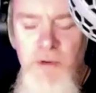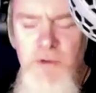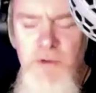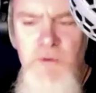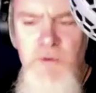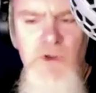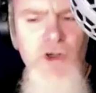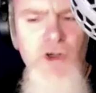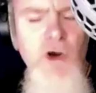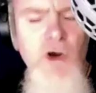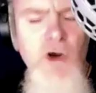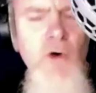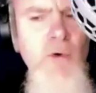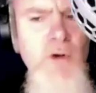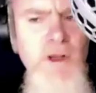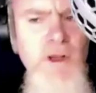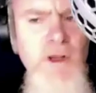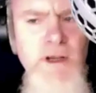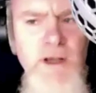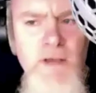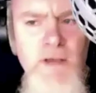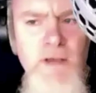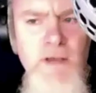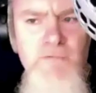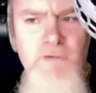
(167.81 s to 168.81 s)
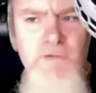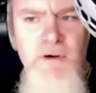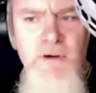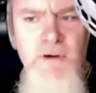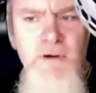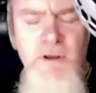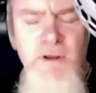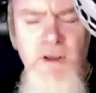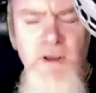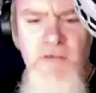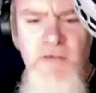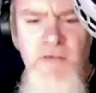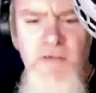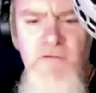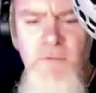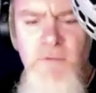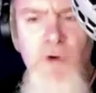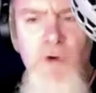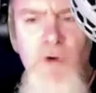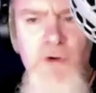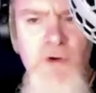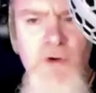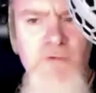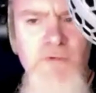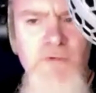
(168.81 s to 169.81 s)
It was totally different from
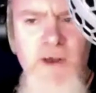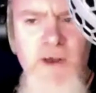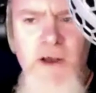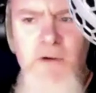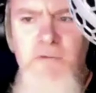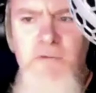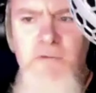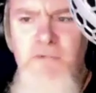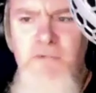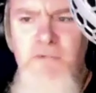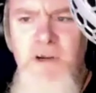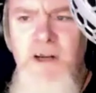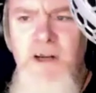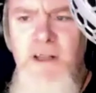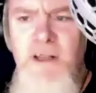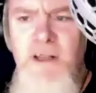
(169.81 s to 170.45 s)
audiophile, really